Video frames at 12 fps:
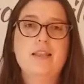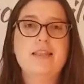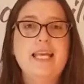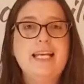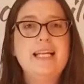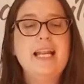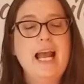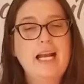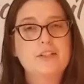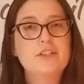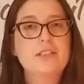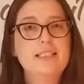They can
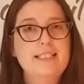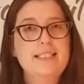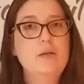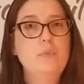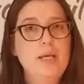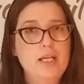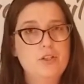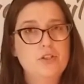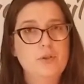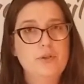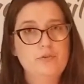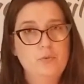actually see a
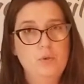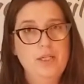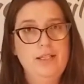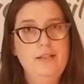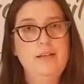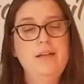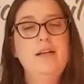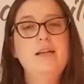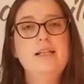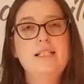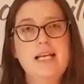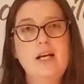picture of one
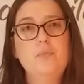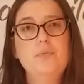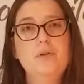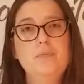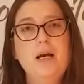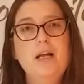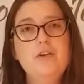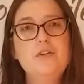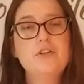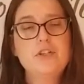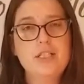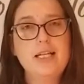to help them
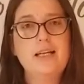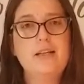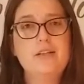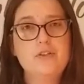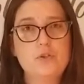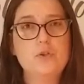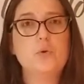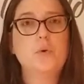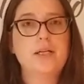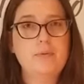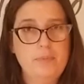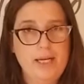understand the
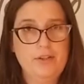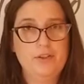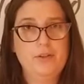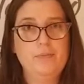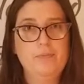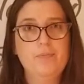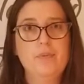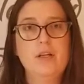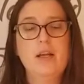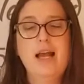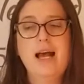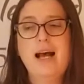story better.
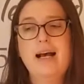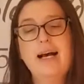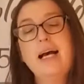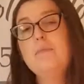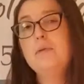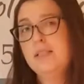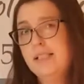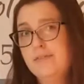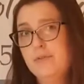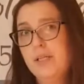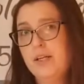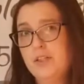I
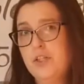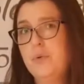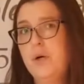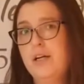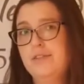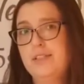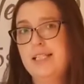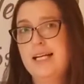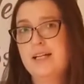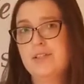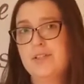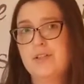believe we too often
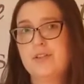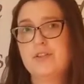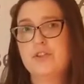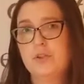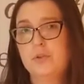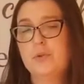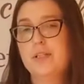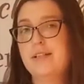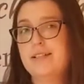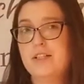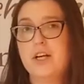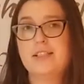ask children
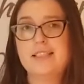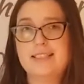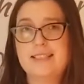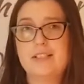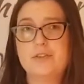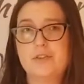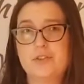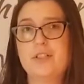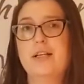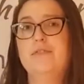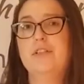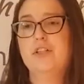as young as 6 or
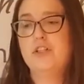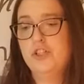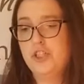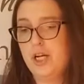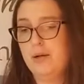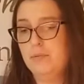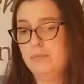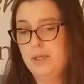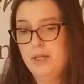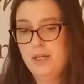7 to jump